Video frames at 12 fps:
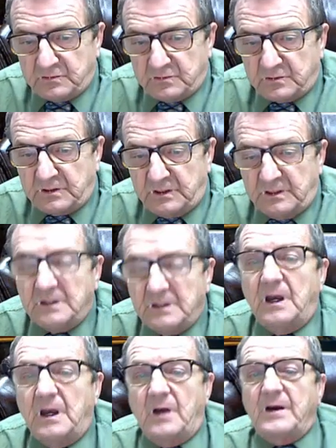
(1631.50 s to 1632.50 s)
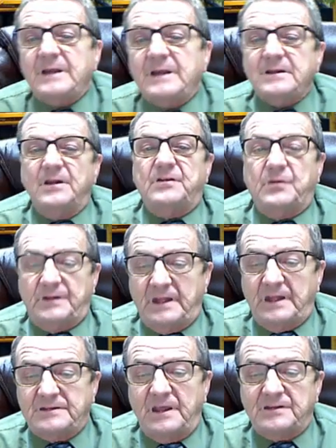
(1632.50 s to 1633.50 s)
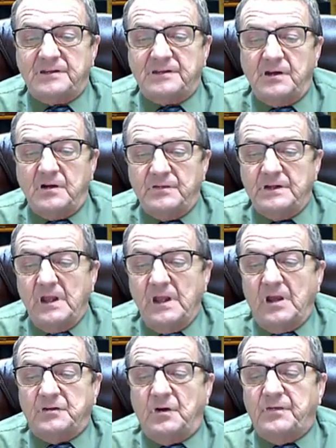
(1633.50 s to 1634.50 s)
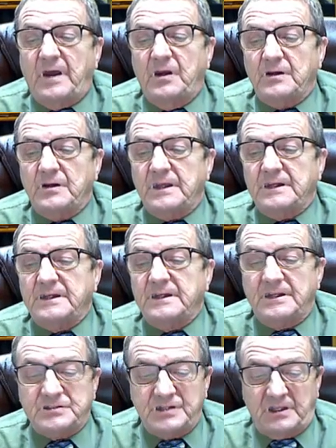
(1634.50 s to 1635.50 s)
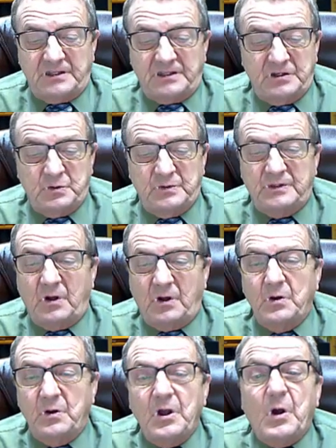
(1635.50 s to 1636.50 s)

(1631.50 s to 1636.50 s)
Okay. All right. So that takes care of it. So if I look at a nutshell, here we go.